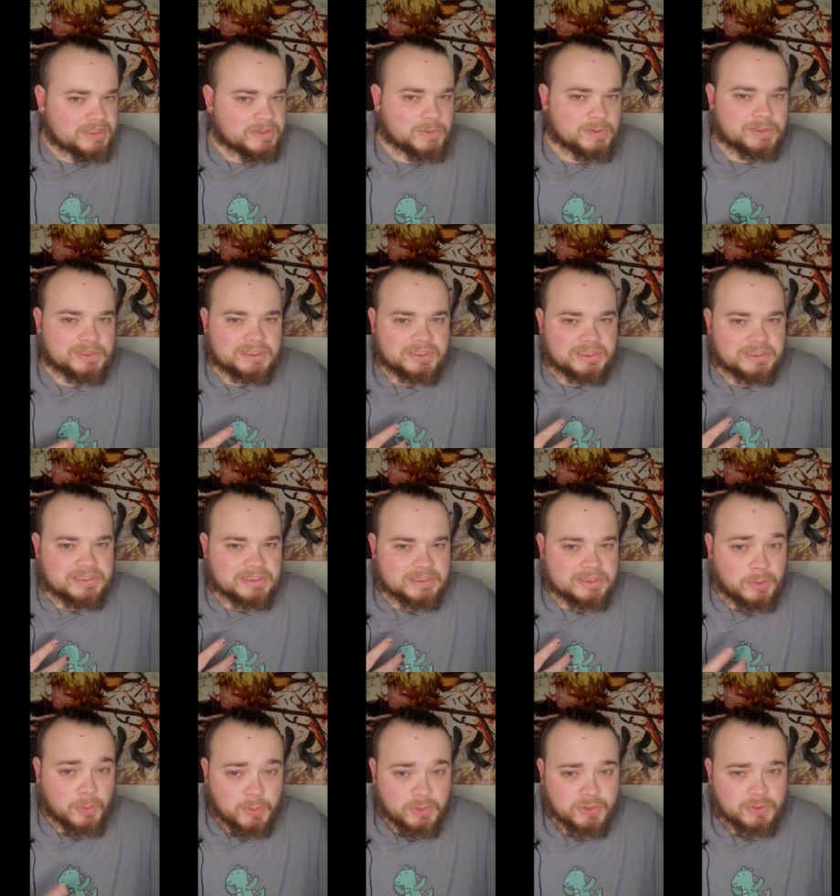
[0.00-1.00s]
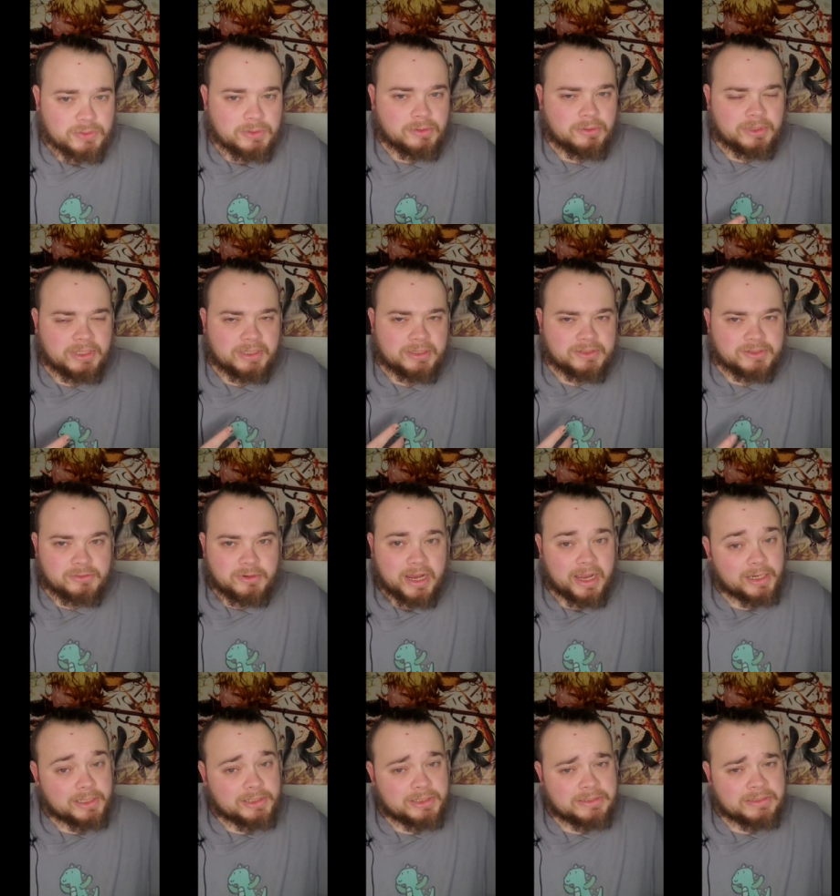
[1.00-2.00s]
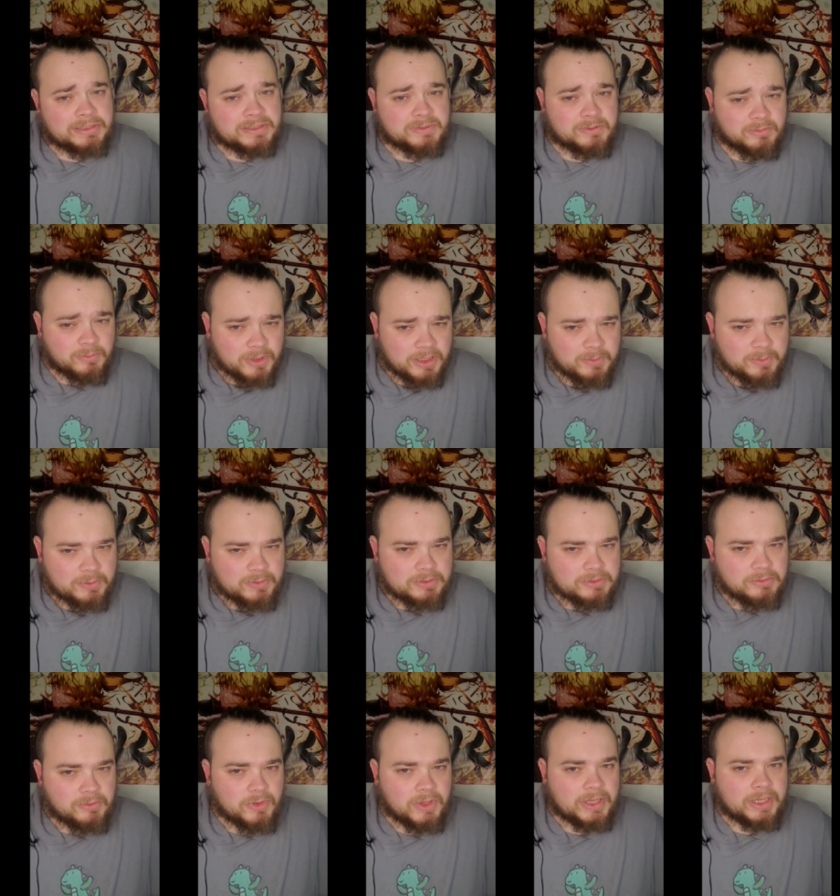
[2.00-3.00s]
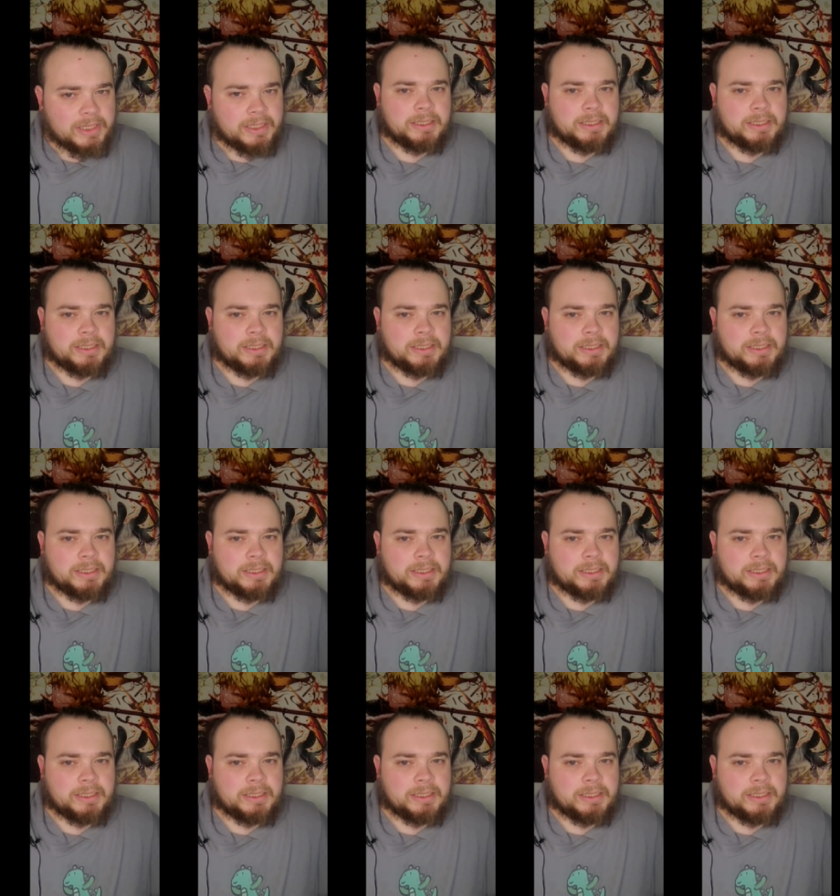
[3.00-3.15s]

or to social interactions with people,